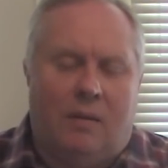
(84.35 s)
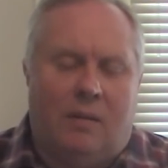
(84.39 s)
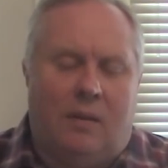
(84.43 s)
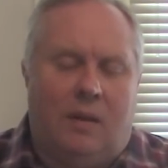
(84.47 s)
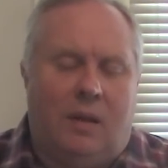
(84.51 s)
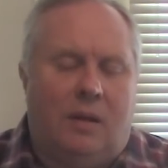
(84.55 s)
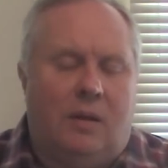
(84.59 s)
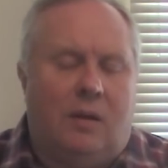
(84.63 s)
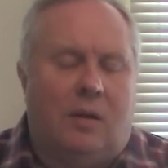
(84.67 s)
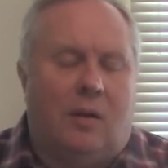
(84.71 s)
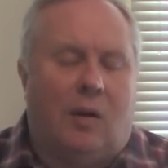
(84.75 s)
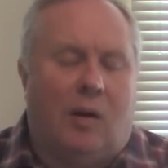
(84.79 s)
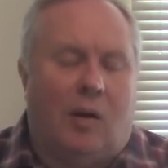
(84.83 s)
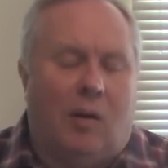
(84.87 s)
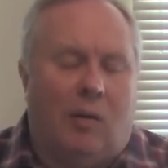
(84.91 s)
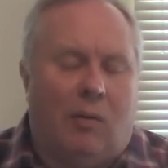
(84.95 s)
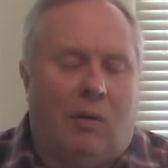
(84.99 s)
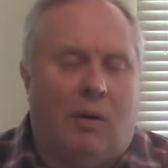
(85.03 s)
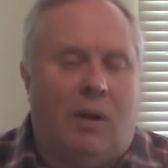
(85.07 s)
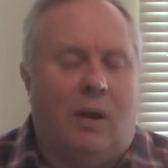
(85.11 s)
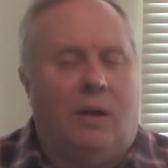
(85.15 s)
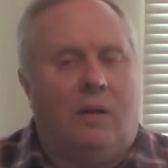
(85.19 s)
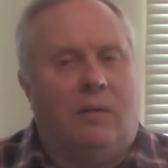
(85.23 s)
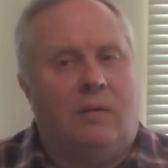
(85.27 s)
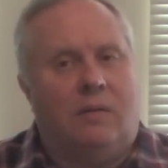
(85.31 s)
the
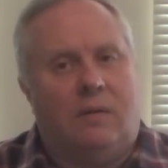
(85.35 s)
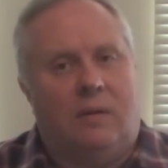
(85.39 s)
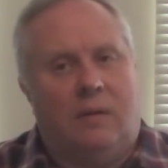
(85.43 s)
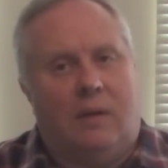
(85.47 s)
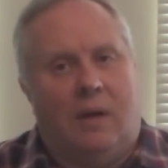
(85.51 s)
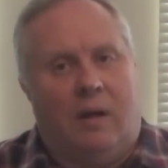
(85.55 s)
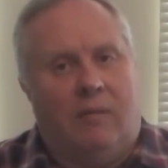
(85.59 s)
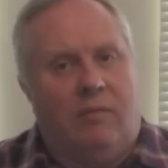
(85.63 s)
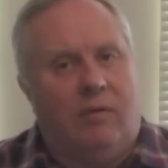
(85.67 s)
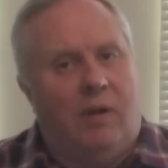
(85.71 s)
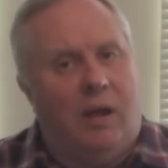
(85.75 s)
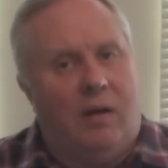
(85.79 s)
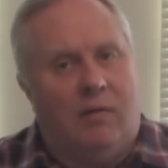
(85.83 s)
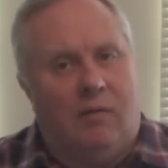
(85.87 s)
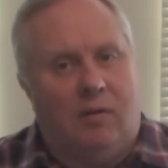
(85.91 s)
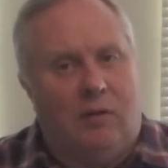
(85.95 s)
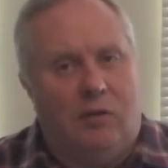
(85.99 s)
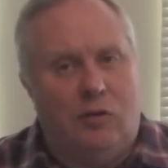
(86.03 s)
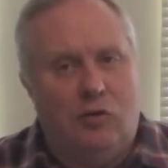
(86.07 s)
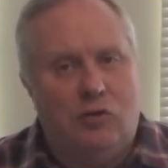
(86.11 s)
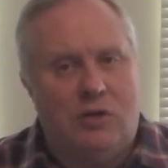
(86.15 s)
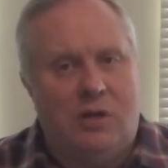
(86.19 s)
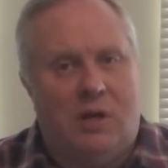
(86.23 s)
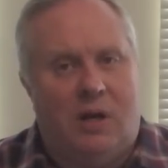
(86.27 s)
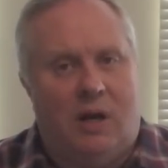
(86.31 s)
current uh,
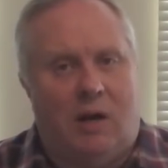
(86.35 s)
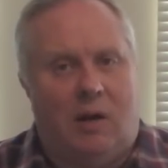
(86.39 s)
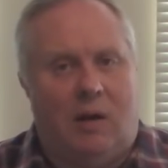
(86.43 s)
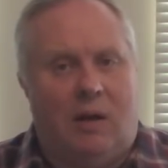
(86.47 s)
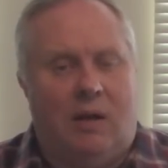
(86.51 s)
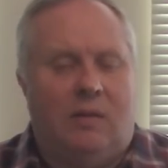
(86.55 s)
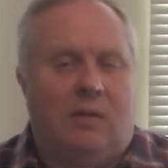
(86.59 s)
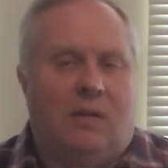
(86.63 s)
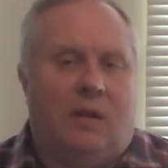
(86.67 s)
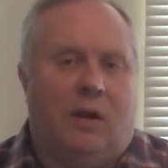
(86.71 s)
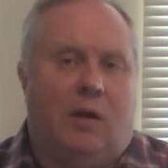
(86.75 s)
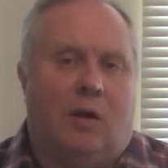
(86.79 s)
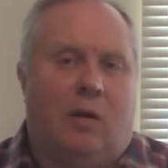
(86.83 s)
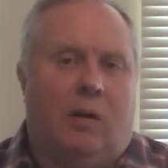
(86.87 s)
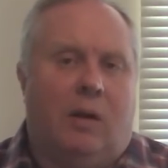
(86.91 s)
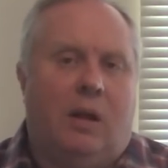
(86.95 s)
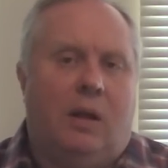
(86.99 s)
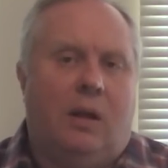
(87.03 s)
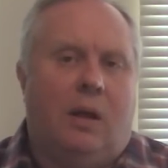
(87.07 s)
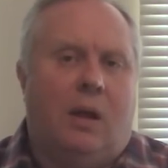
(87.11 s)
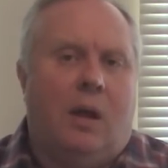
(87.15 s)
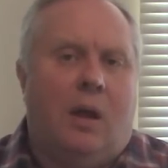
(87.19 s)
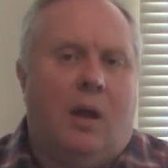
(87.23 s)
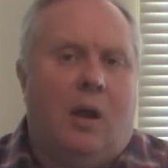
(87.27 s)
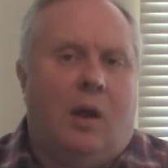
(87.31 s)
evolutionary
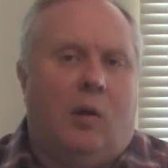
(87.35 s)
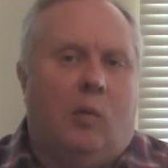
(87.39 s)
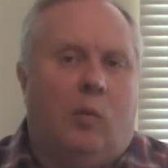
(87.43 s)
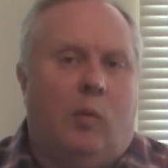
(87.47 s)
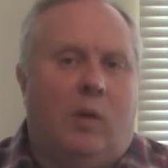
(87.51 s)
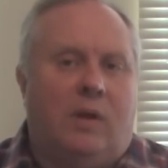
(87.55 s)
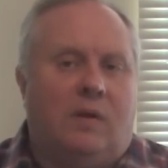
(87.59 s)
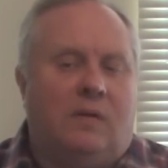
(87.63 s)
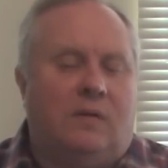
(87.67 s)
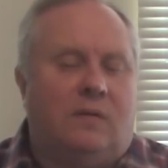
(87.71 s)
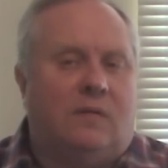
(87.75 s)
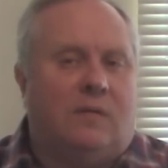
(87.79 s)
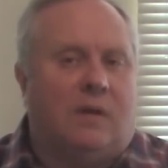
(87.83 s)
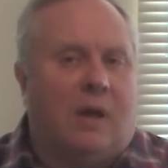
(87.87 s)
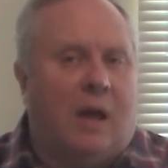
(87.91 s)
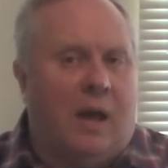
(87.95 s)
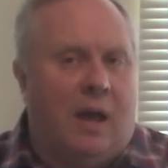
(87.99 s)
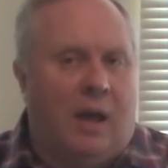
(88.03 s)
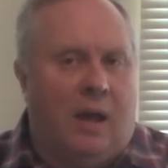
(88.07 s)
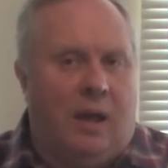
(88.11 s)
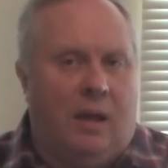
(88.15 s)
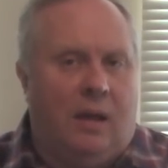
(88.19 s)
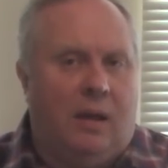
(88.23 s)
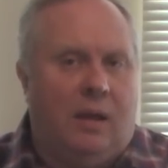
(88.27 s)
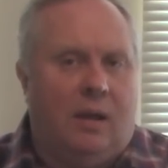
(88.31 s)
theory would
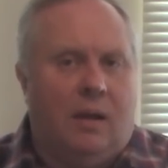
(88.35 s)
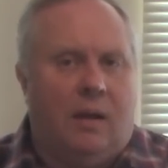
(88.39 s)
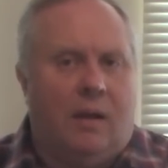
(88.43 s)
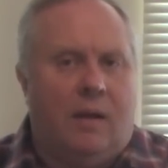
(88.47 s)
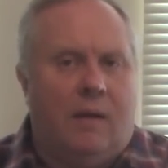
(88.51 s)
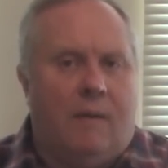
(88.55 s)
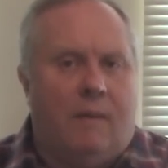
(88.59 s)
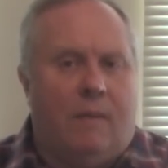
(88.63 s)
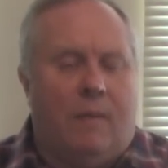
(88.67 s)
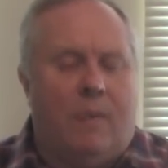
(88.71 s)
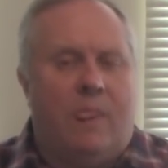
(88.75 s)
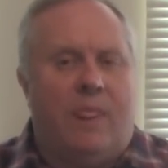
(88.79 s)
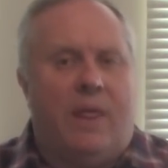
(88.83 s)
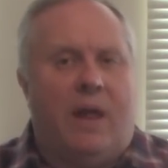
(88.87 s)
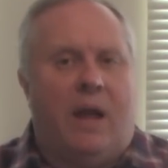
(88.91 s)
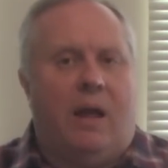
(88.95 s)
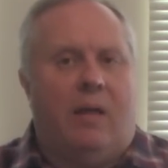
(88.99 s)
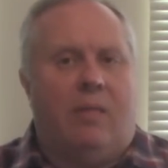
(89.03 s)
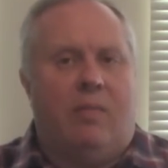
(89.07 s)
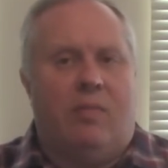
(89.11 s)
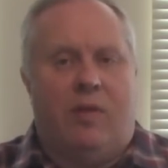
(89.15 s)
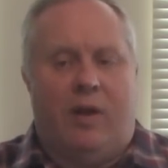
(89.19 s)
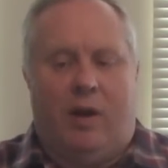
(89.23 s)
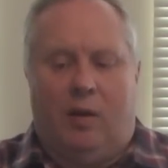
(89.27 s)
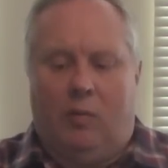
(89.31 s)
say
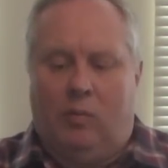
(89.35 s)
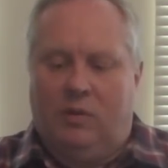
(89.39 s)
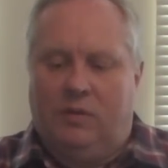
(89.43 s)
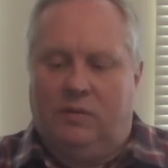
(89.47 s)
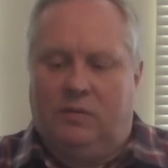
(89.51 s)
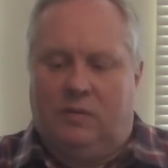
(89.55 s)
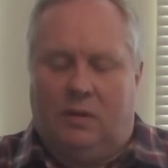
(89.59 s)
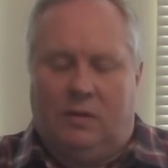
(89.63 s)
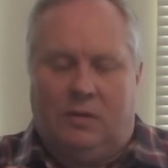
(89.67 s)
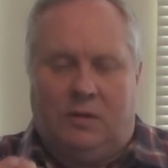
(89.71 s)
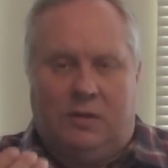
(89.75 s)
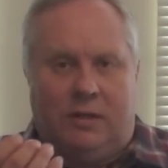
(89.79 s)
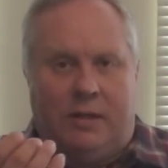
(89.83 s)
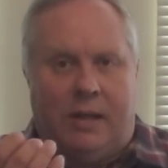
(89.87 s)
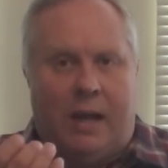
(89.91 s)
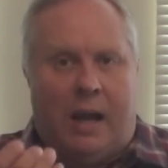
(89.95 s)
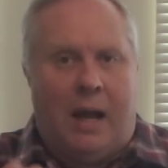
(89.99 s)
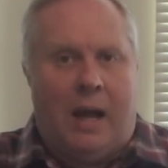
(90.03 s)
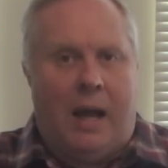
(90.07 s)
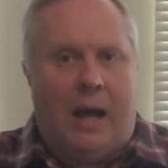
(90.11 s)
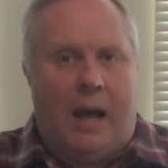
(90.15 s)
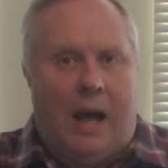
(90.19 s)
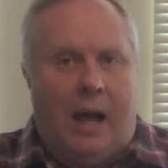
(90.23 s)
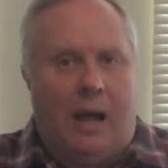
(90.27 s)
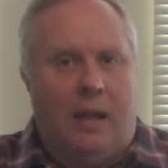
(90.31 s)
that there was a
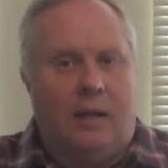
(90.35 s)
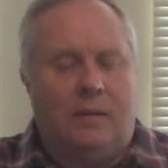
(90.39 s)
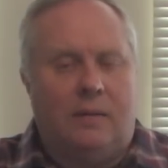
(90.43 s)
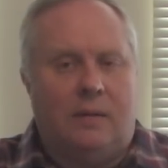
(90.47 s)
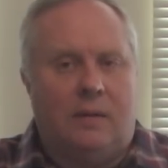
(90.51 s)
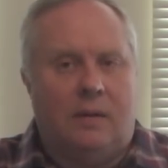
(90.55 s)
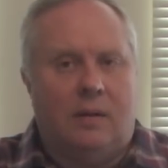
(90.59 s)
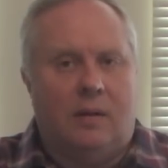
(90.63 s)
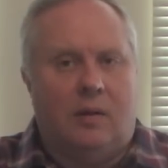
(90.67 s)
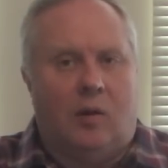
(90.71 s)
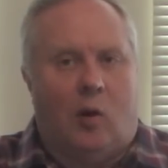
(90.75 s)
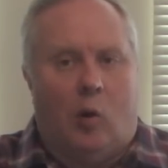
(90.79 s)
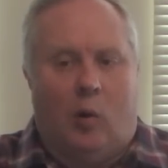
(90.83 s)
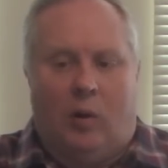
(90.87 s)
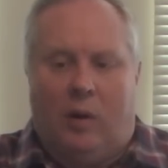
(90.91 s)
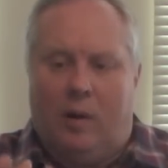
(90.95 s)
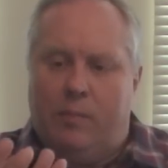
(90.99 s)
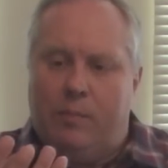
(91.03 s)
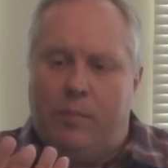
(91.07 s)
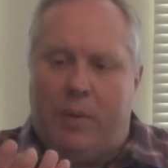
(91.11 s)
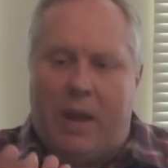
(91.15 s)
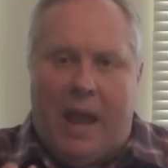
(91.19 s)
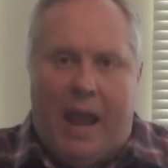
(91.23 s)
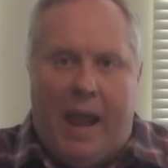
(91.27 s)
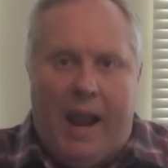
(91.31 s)
dot or
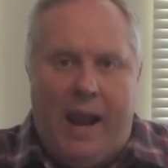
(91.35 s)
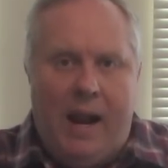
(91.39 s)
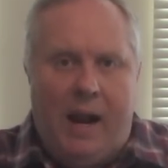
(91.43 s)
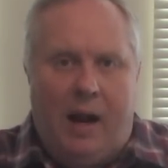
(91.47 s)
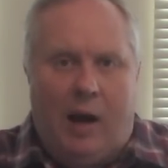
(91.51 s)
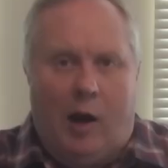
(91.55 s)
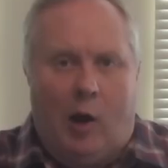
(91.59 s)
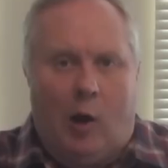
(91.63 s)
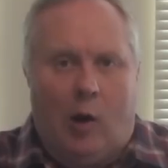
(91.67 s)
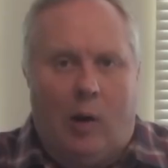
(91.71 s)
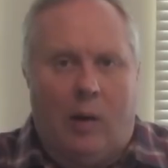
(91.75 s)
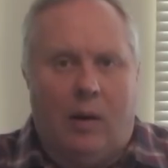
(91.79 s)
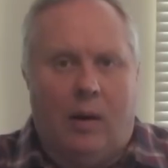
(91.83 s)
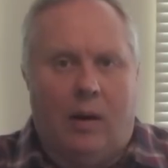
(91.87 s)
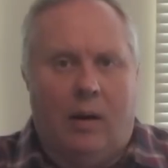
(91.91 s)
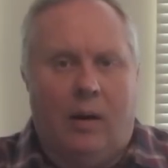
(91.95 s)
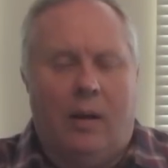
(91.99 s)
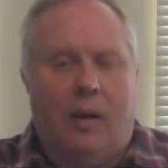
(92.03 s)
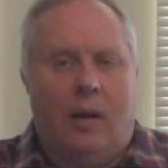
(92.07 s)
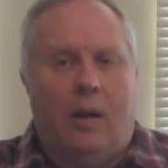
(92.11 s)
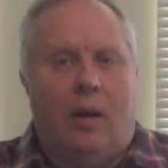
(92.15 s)
a pair